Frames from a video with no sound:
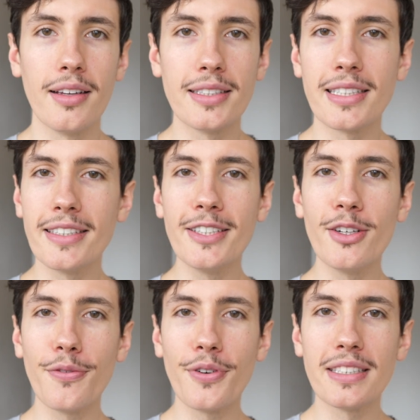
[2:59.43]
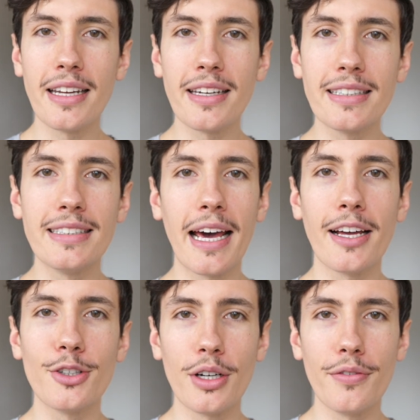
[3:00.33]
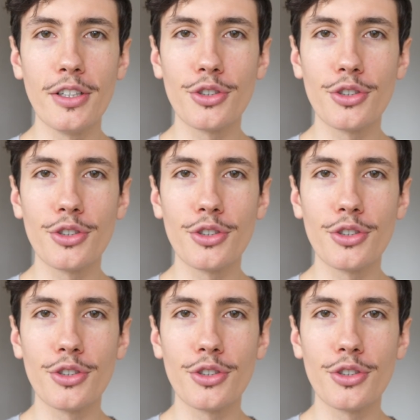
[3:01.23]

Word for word: It's ideal for sending data-driven